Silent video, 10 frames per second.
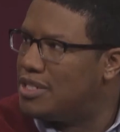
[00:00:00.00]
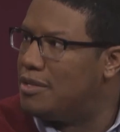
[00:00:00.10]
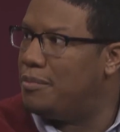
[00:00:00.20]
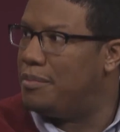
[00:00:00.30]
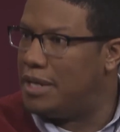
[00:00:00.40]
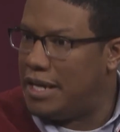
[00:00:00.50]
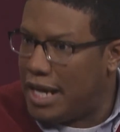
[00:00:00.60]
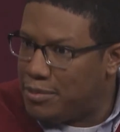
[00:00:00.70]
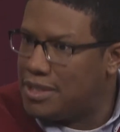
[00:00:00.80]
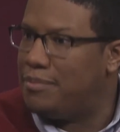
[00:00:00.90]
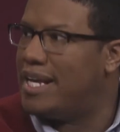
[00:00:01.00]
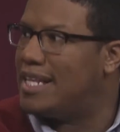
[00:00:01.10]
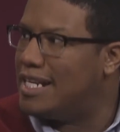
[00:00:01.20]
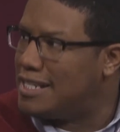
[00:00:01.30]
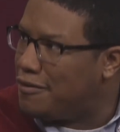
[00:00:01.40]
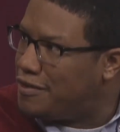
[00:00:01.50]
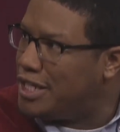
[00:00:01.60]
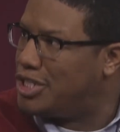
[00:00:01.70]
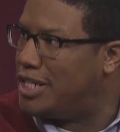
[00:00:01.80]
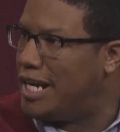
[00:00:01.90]
to make that
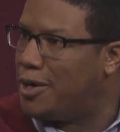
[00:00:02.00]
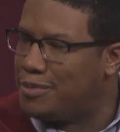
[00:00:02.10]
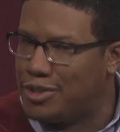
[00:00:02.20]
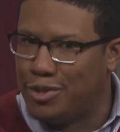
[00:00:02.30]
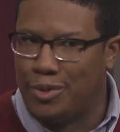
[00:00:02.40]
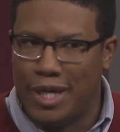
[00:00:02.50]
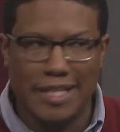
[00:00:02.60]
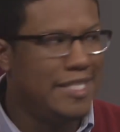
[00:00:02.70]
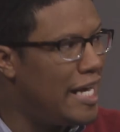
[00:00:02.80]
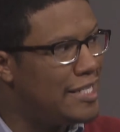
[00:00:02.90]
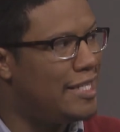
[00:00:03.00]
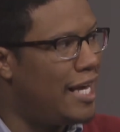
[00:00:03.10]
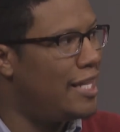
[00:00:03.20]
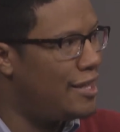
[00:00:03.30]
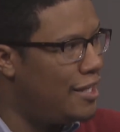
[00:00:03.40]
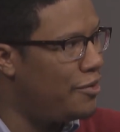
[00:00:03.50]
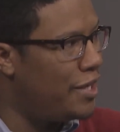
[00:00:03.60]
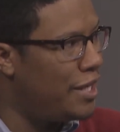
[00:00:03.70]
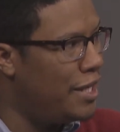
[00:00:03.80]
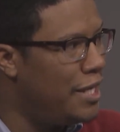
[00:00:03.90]
definition. It helps to test that
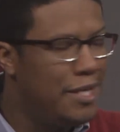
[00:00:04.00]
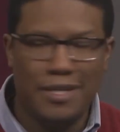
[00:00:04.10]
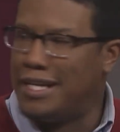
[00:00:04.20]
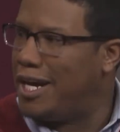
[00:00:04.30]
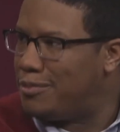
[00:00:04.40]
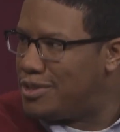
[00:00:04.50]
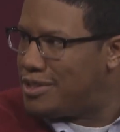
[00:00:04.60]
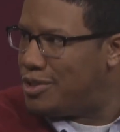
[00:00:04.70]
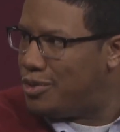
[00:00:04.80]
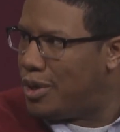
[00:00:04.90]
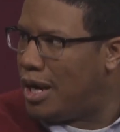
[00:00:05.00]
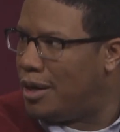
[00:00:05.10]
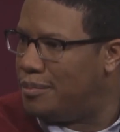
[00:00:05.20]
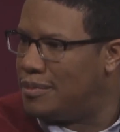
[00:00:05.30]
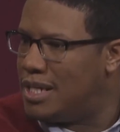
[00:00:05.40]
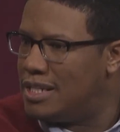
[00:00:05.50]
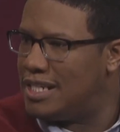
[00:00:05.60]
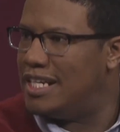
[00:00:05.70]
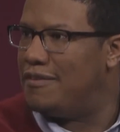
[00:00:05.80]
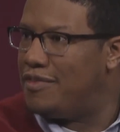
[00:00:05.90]
theory. It helps to
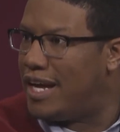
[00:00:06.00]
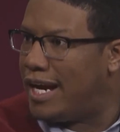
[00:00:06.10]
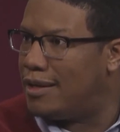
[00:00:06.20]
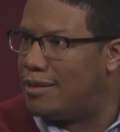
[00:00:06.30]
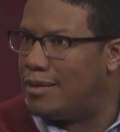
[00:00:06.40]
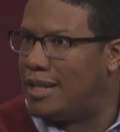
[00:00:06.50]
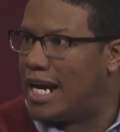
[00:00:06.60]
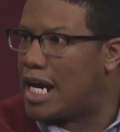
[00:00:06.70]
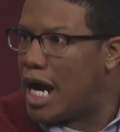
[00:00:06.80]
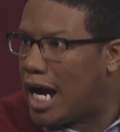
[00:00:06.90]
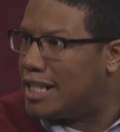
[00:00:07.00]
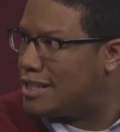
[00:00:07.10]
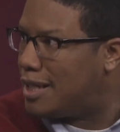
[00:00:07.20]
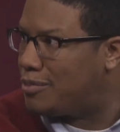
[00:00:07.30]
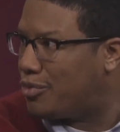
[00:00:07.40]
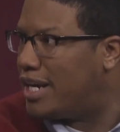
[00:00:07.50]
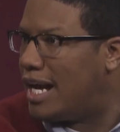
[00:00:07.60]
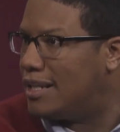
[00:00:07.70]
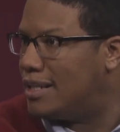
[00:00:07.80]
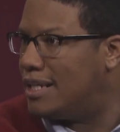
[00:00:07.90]
give that concept
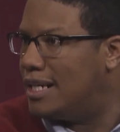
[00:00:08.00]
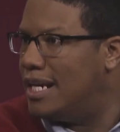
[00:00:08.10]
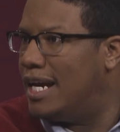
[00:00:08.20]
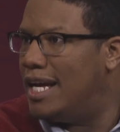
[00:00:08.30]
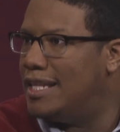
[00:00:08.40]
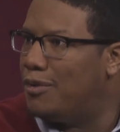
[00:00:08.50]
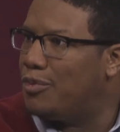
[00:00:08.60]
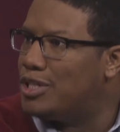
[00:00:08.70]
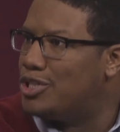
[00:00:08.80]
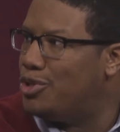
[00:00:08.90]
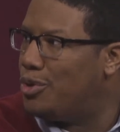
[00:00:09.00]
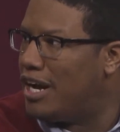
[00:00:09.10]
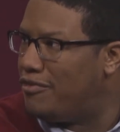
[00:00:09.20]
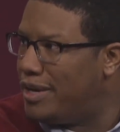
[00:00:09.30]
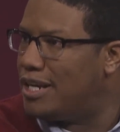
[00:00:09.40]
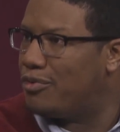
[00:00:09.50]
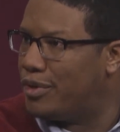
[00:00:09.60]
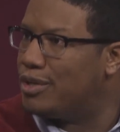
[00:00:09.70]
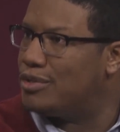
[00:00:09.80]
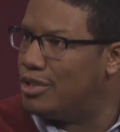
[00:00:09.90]
reality. And then once you have made it
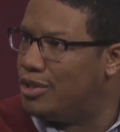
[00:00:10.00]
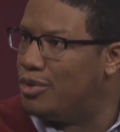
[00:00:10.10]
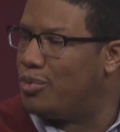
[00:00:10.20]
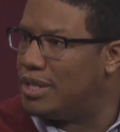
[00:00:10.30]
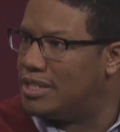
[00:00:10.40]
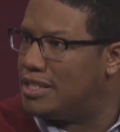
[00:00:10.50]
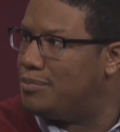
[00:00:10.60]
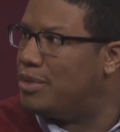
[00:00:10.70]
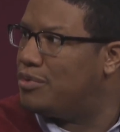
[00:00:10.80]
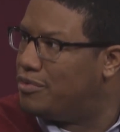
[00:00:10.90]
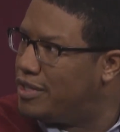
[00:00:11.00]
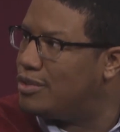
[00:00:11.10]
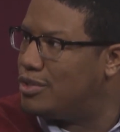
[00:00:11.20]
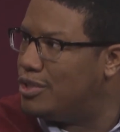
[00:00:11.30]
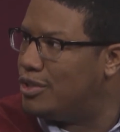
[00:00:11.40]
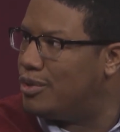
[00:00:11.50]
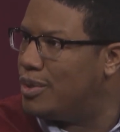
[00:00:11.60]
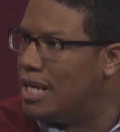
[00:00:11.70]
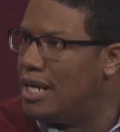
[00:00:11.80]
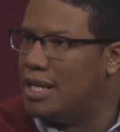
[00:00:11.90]
real to you, once it's been revealed to you,
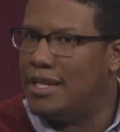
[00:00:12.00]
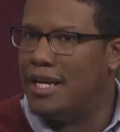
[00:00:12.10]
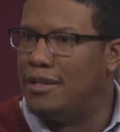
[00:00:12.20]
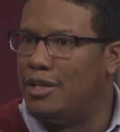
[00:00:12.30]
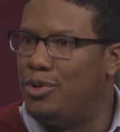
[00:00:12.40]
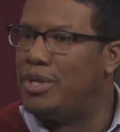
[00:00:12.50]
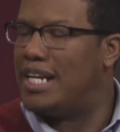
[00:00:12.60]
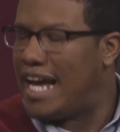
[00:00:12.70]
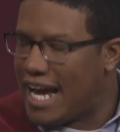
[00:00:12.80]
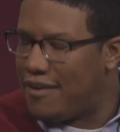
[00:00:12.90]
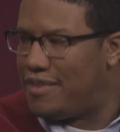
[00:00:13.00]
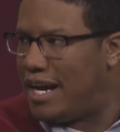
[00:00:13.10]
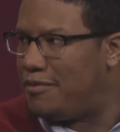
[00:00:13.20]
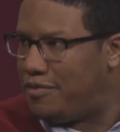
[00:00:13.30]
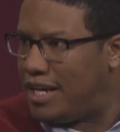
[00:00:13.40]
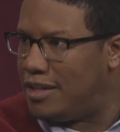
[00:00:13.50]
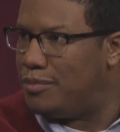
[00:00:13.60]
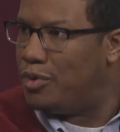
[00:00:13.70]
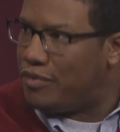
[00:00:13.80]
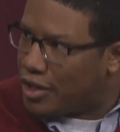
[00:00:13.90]
then you can have that faith
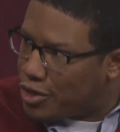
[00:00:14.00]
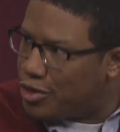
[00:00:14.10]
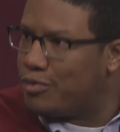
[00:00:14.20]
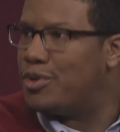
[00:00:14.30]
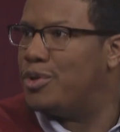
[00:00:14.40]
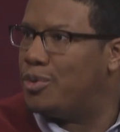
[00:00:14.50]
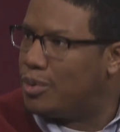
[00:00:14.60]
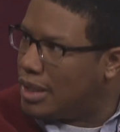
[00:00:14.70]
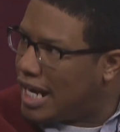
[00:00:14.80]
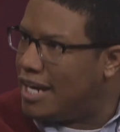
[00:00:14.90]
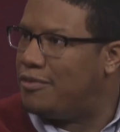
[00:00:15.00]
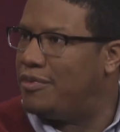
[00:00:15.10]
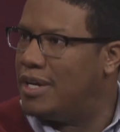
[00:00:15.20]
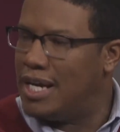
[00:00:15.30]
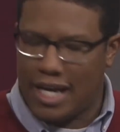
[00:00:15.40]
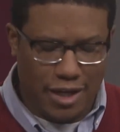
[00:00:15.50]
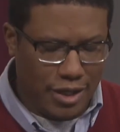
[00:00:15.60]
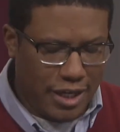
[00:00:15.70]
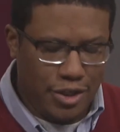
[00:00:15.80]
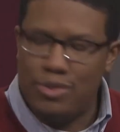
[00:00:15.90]
moving through life
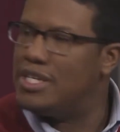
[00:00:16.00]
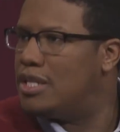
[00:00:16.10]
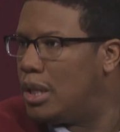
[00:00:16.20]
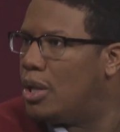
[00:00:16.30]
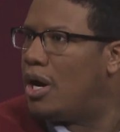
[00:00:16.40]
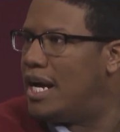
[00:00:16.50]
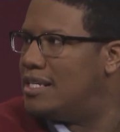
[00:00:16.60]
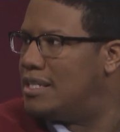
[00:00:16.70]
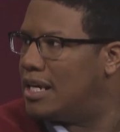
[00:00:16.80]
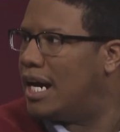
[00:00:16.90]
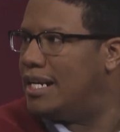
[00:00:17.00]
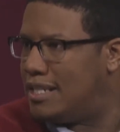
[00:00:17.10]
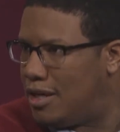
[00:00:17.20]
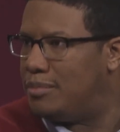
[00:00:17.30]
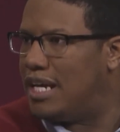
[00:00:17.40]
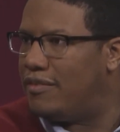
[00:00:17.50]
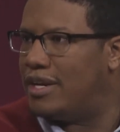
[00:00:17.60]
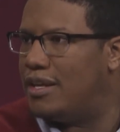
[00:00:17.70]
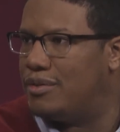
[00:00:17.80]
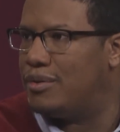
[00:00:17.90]
and using the law as the guide to help
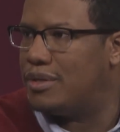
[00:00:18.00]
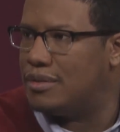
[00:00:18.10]
navigate through it.